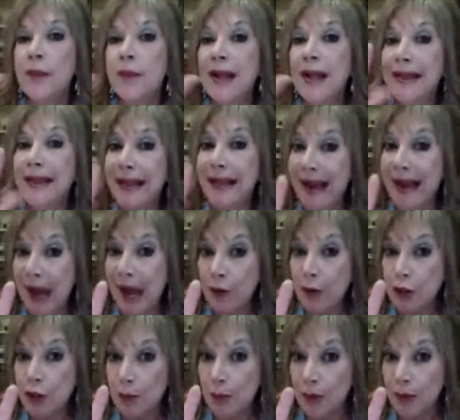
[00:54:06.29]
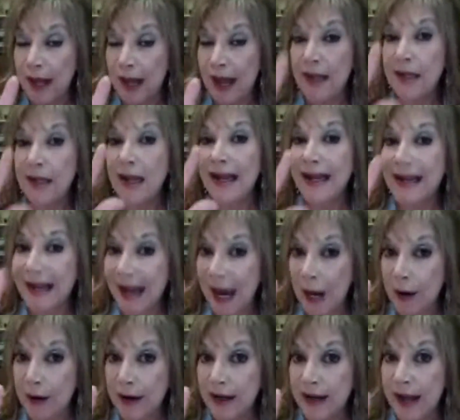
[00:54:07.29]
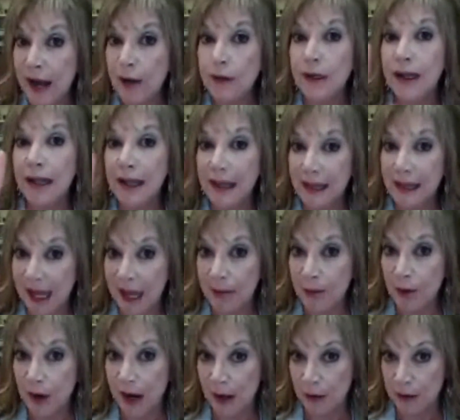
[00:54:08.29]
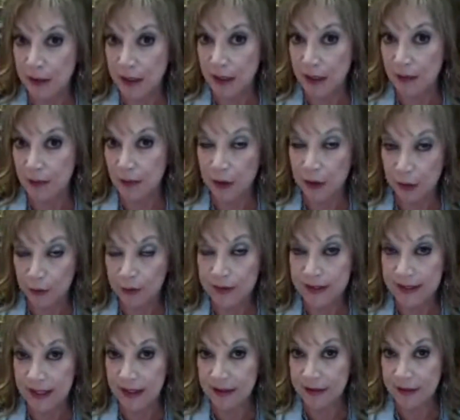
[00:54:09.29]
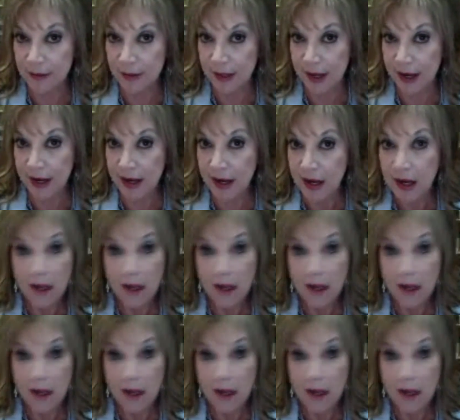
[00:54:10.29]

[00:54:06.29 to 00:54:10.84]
lay out your plan, carry it out, claim your outcome or your results, okay?